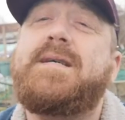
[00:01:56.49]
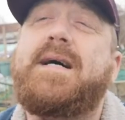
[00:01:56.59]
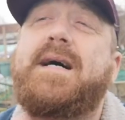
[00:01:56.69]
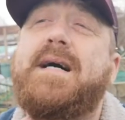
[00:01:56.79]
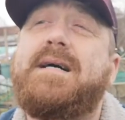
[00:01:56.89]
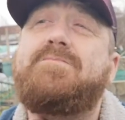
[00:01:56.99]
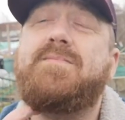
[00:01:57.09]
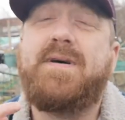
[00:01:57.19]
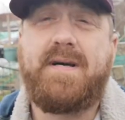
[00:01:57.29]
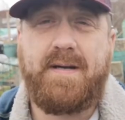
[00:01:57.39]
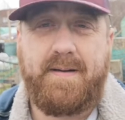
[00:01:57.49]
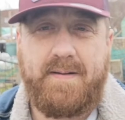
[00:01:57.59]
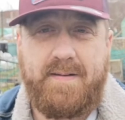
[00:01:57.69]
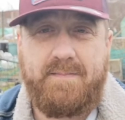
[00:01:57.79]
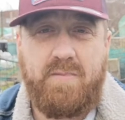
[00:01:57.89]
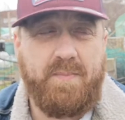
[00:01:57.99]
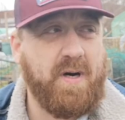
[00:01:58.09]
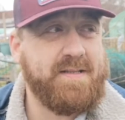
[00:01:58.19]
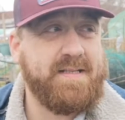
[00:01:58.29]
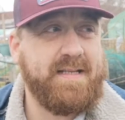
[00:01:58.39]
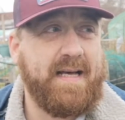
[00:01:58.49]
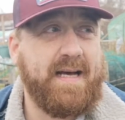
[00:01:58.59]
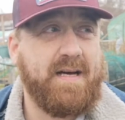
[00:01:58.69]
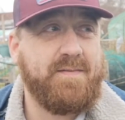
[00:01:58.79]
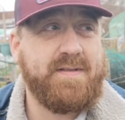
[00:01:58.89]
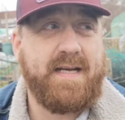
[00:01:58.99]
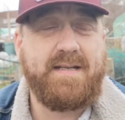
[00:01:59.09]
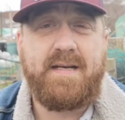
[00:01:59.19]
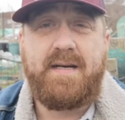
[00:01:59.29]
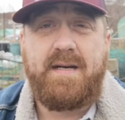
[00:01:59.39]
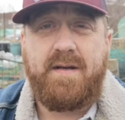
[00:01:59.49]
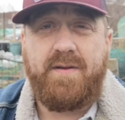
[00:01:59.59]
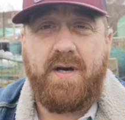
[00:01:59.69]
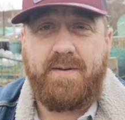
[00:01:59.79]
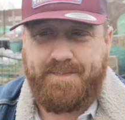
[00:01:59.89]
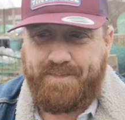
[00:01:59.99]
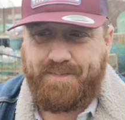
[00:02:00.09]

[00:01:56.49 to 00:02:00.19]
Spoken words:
My bosses there have said that